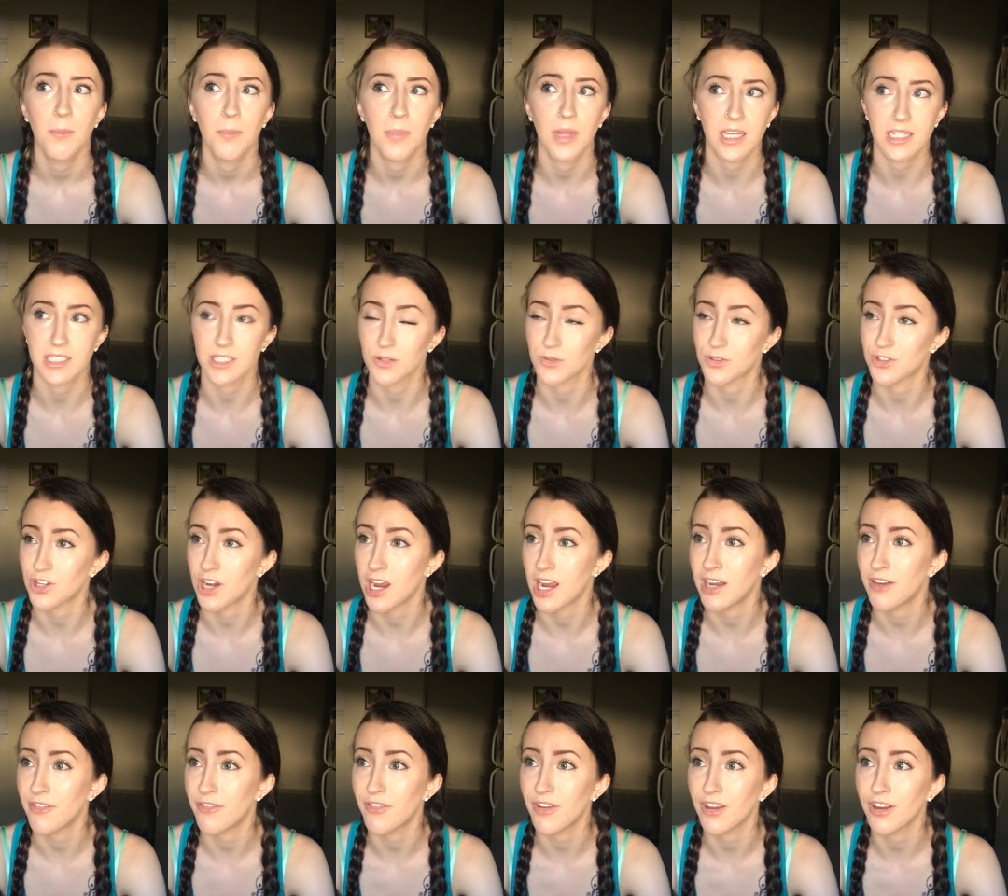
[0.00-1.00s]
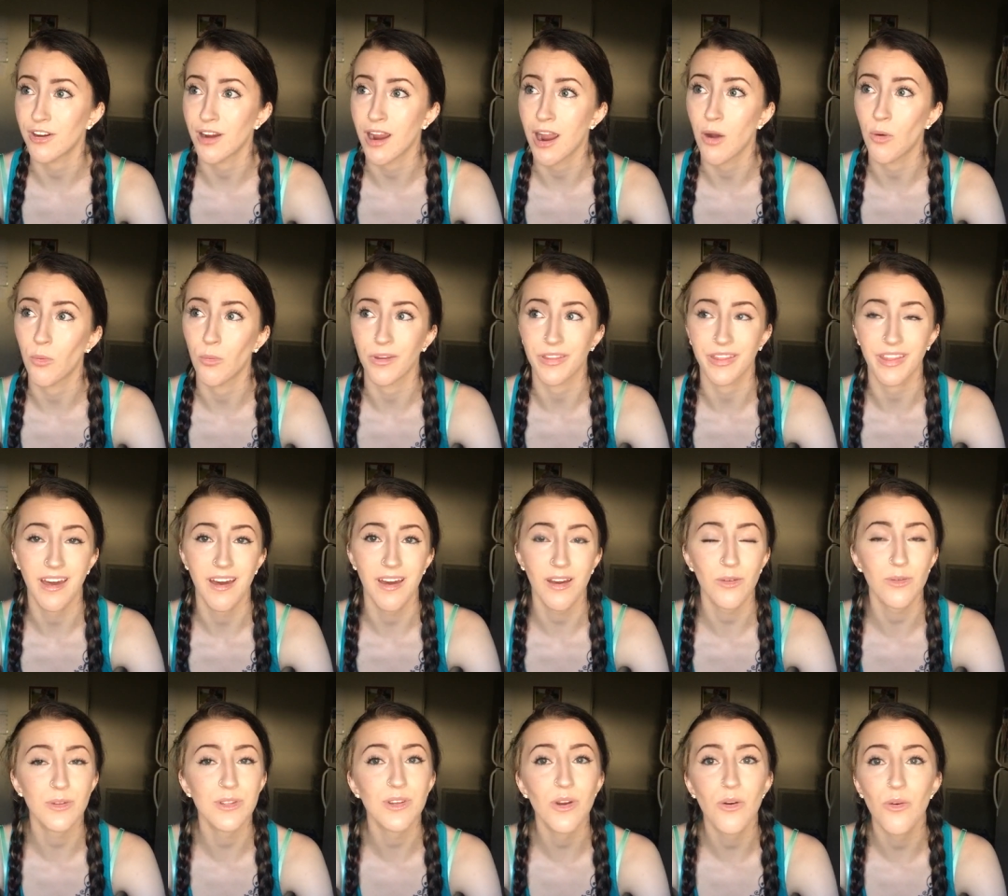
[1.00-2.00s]
because I was trying to figure out what the
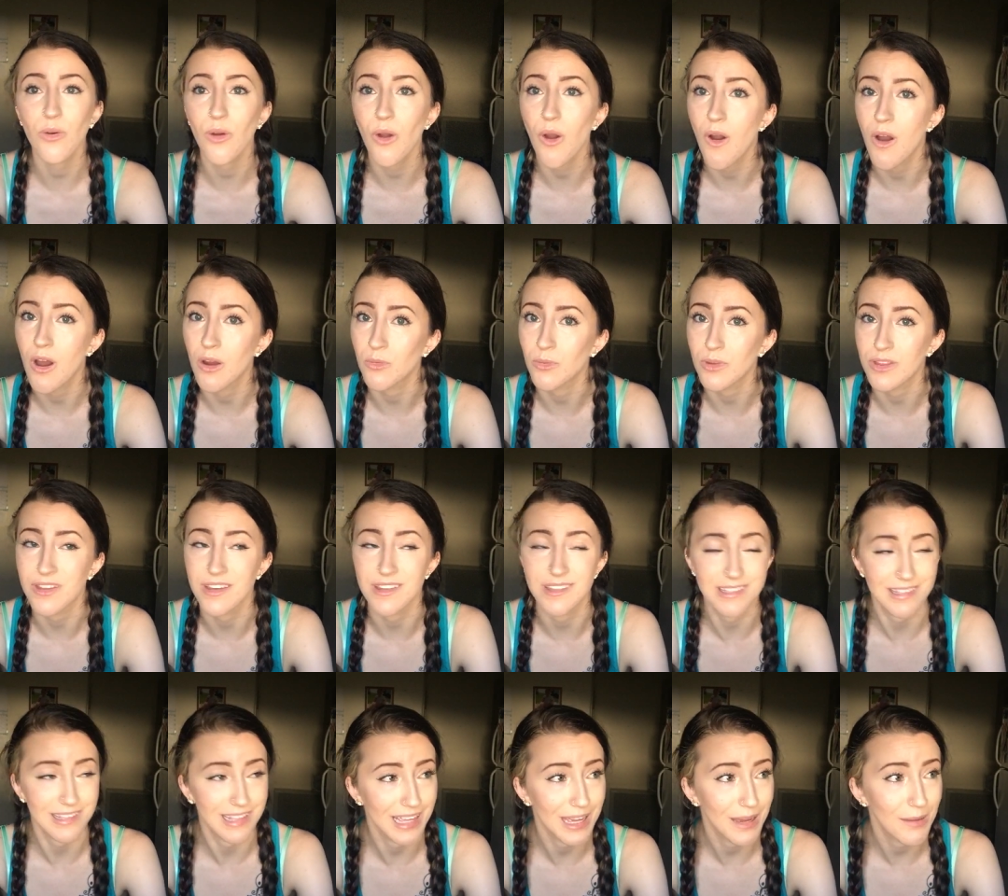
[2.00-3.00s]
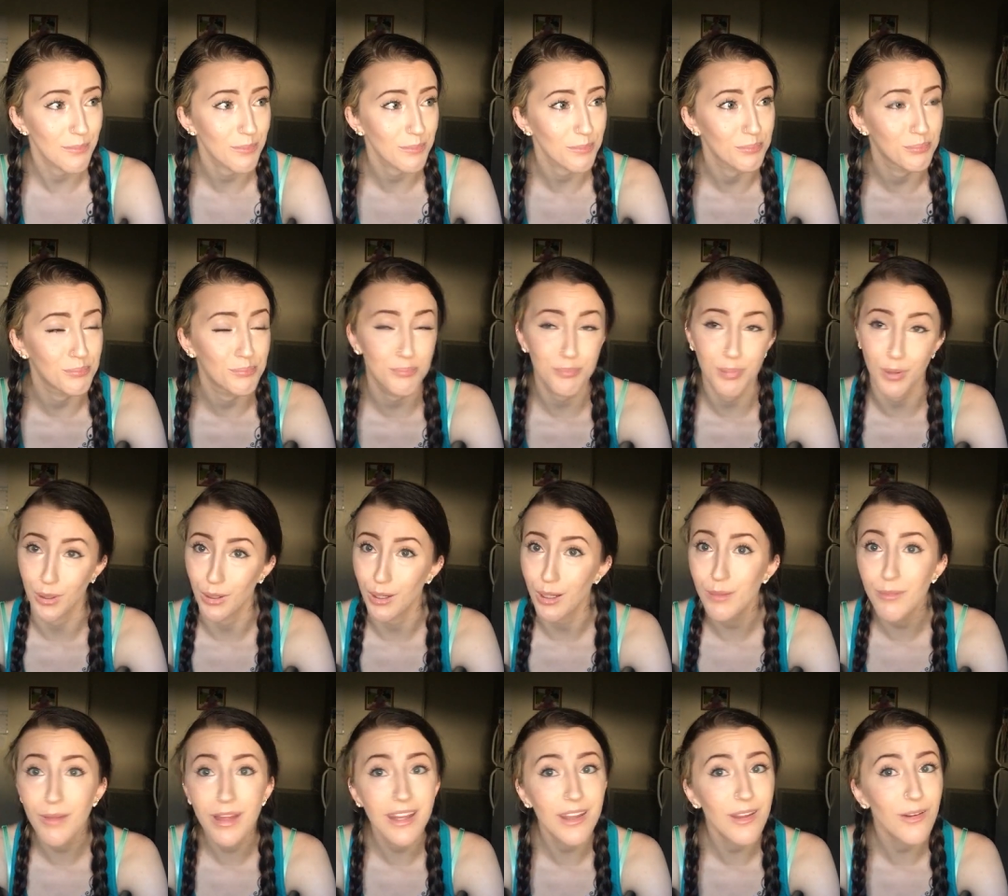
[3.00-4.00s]
heck was going on with this lamp
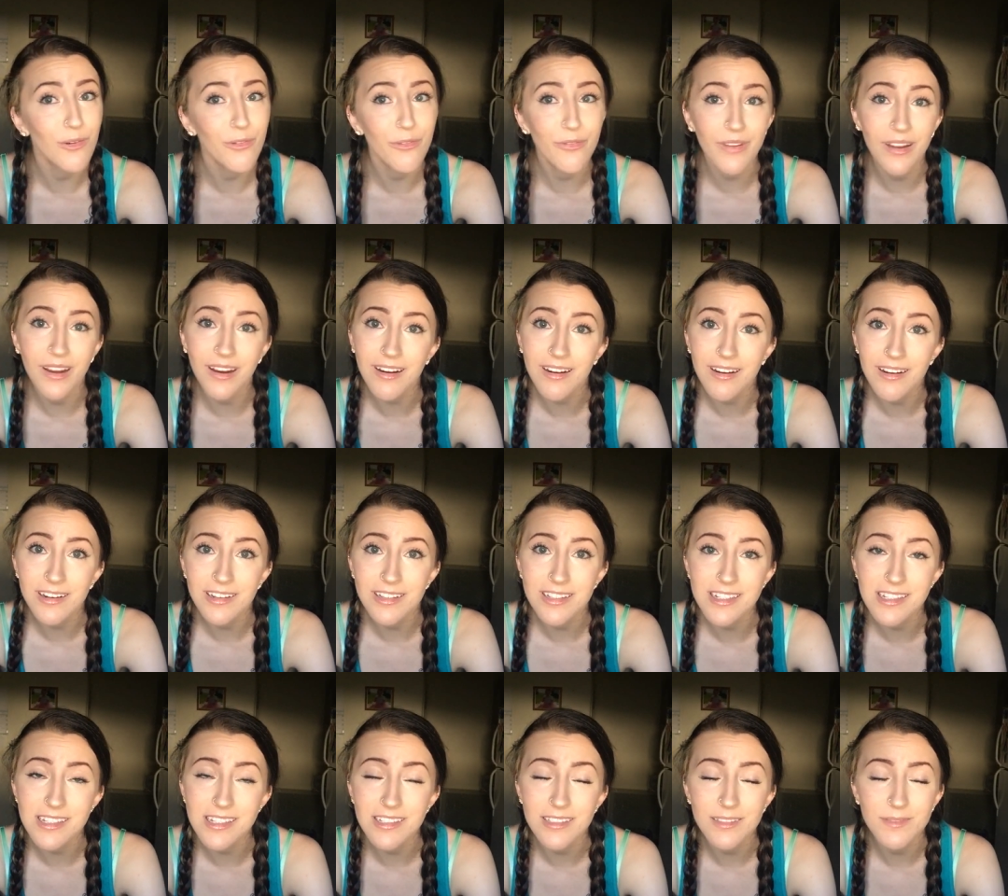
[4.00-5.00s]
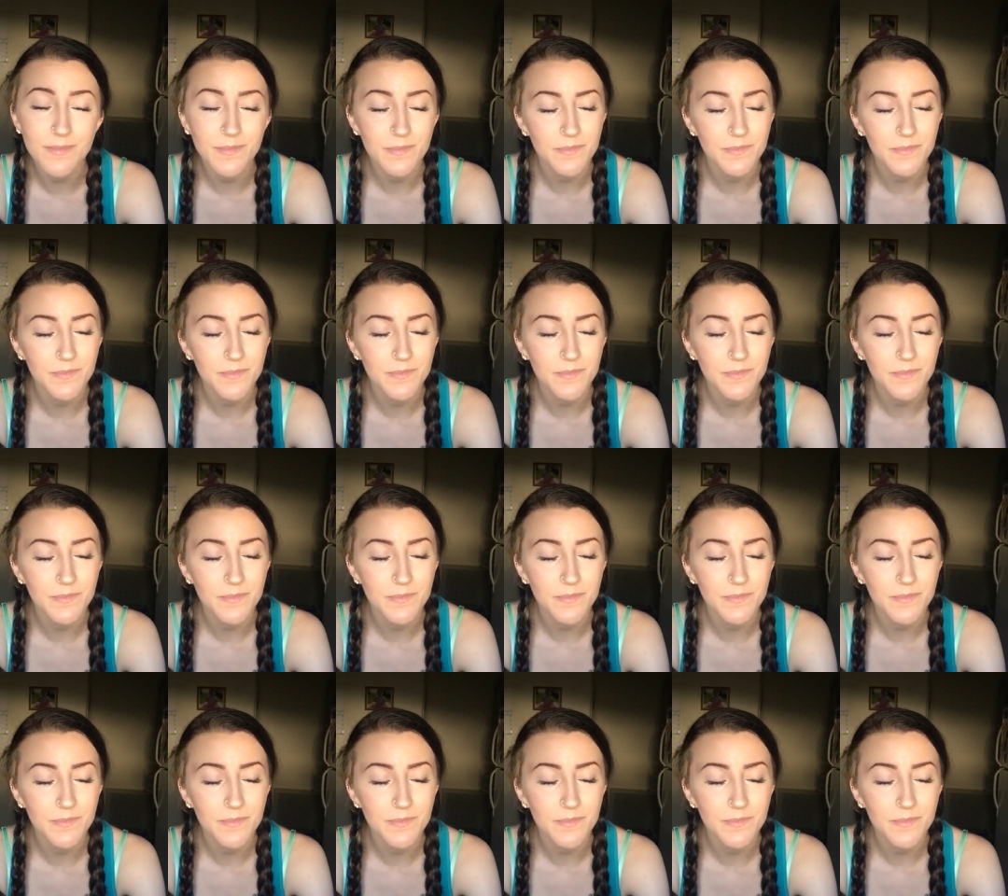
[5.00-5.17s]
burning my little fingers.